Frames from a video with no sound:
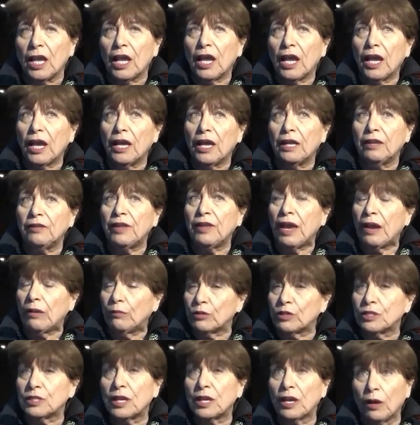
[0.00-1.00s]
and that
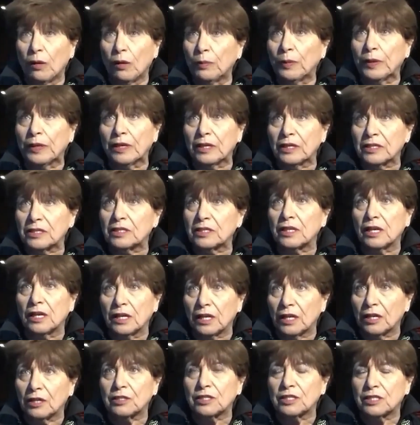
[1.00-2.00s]
was helping us sell
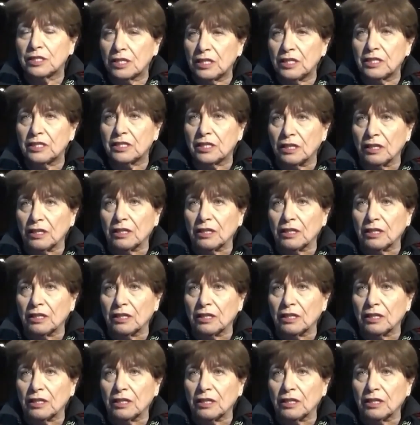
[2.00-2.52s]
our season.